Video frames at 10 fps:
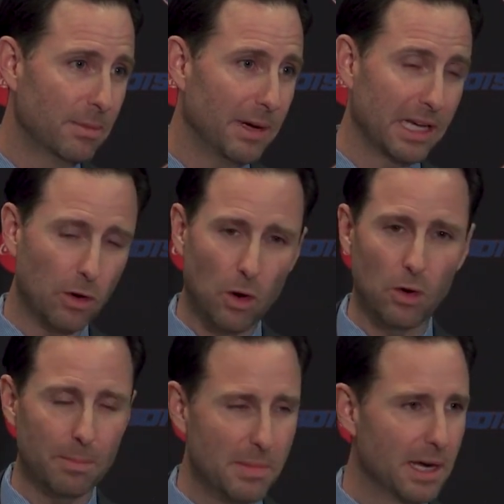my
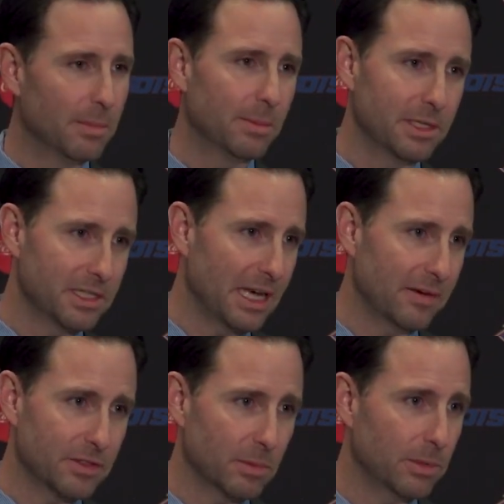goal at minimum is to
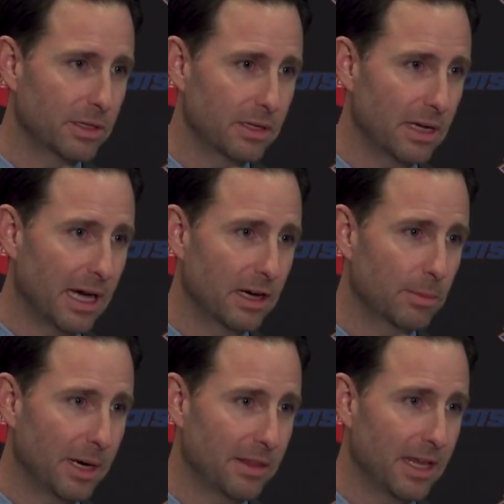have someone
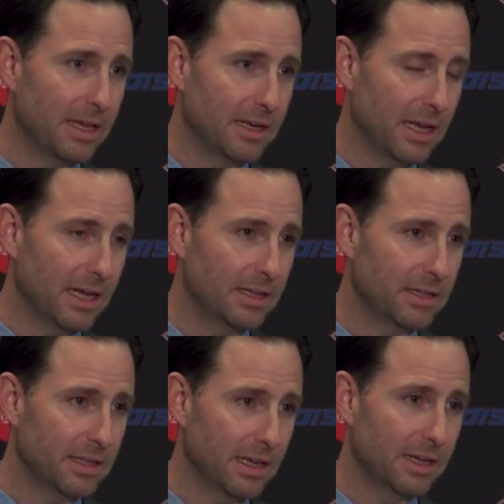hired by then
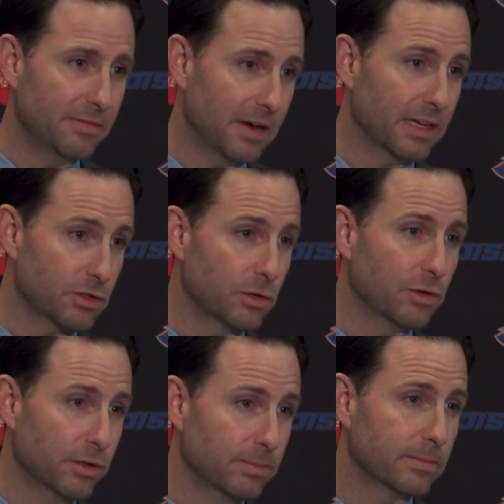and if not sooner.